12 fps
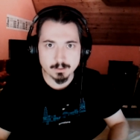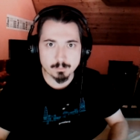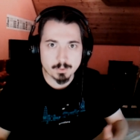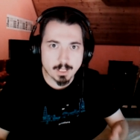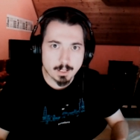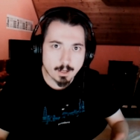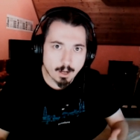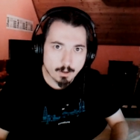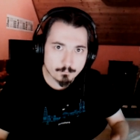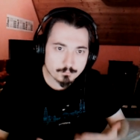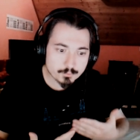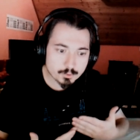But I
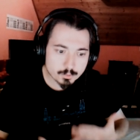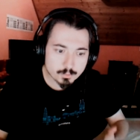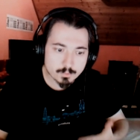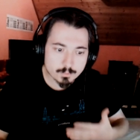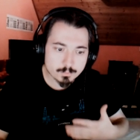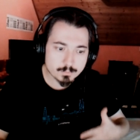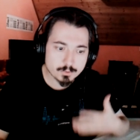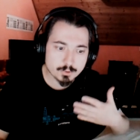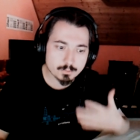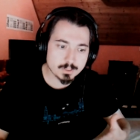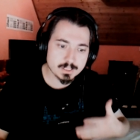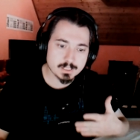have to do
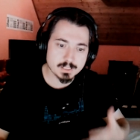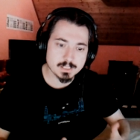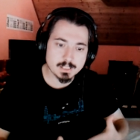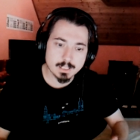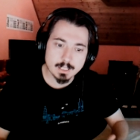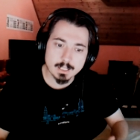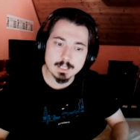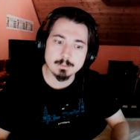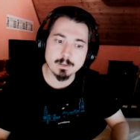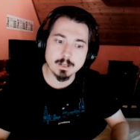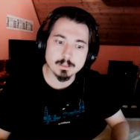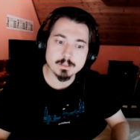this
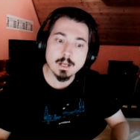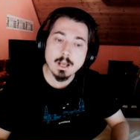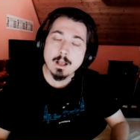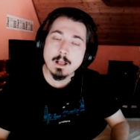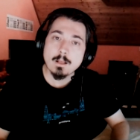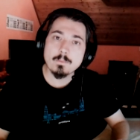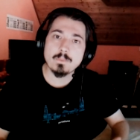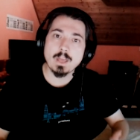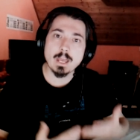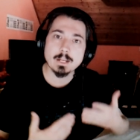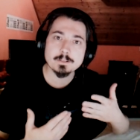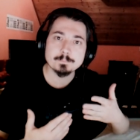disclaimer
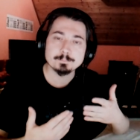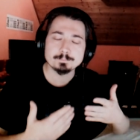that